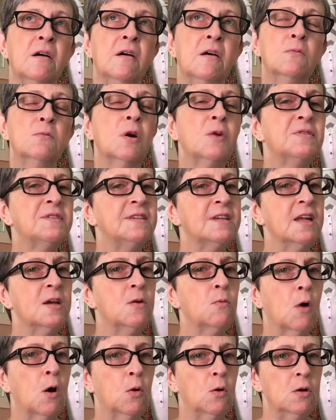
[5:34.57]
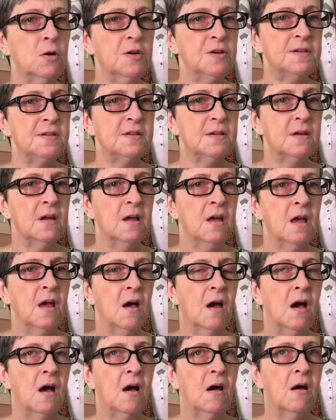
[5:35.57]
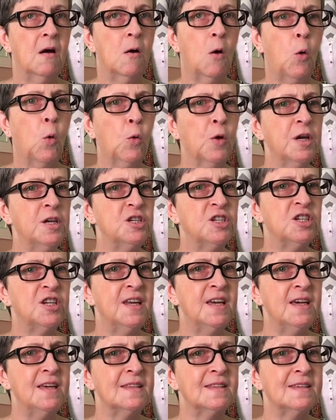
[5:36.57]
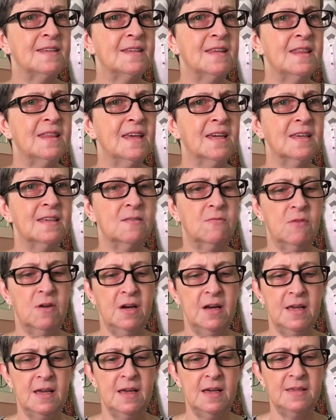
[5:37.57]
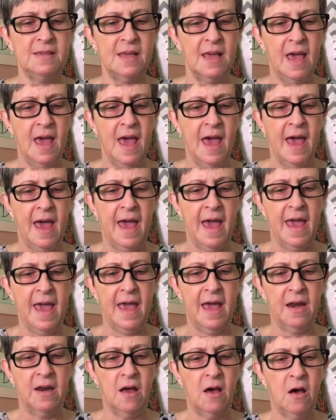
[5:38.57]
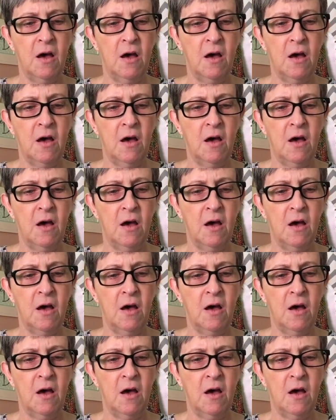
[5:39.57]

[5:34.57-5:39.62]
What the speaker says: Rose City Rollers, Orange Knits, I think is what it is. And